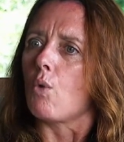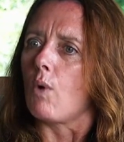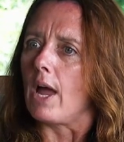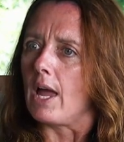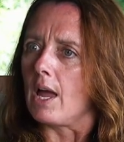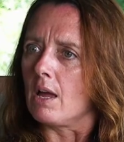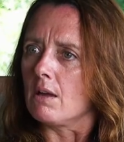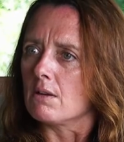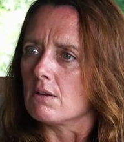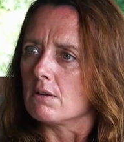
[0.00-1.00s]

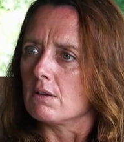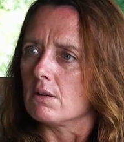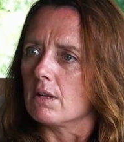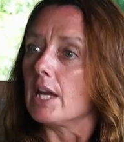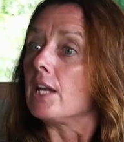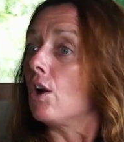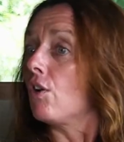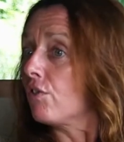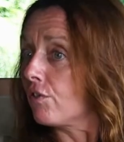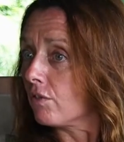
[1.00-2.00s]
aware
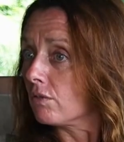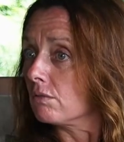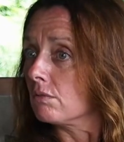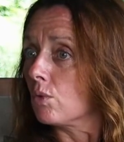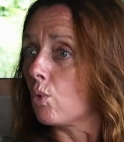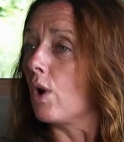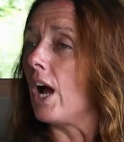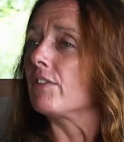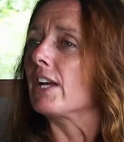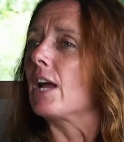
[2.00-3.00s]
enough or
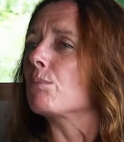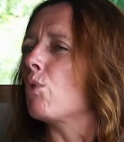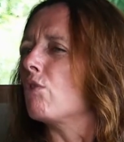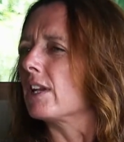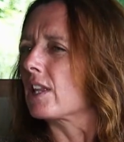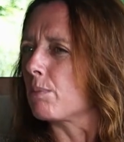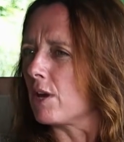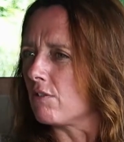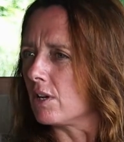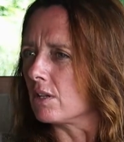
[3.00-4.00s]
having had more
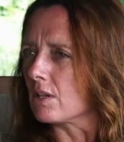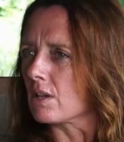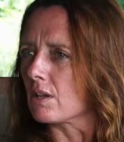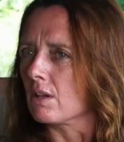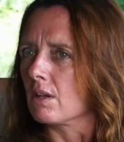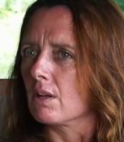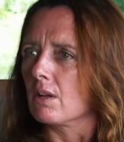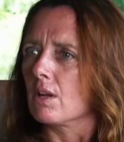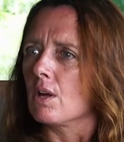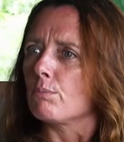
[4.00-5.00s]
experience
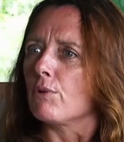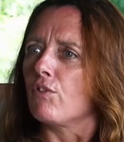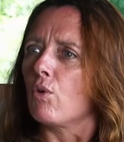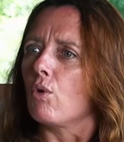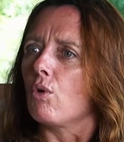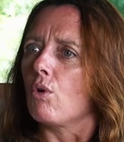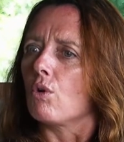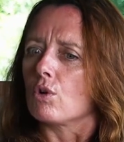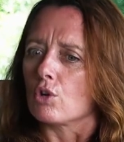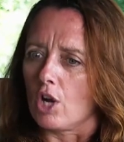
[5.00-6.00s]

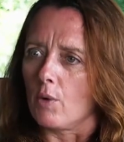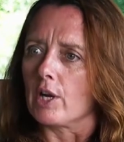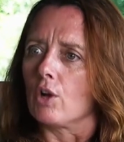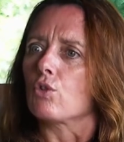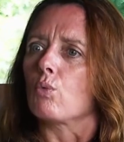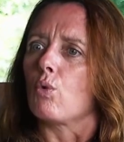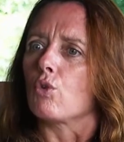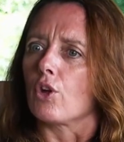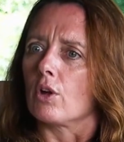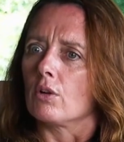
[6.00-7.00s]
before going
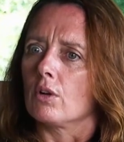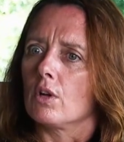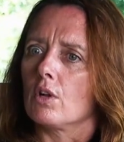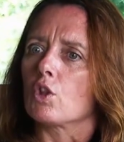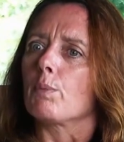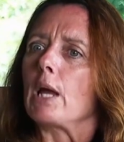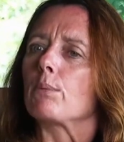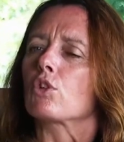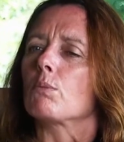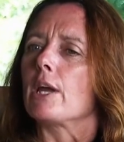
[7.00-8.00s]
underwater to be
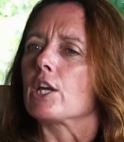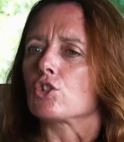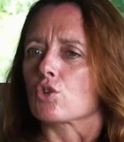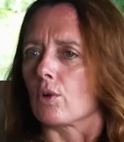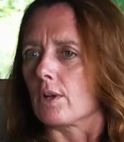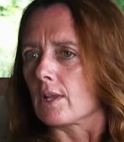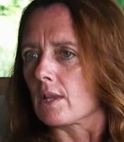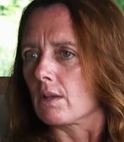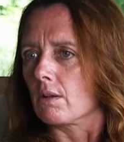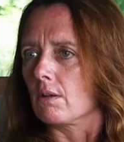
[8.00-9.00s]
able to make a
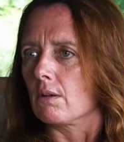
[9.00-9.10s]
choice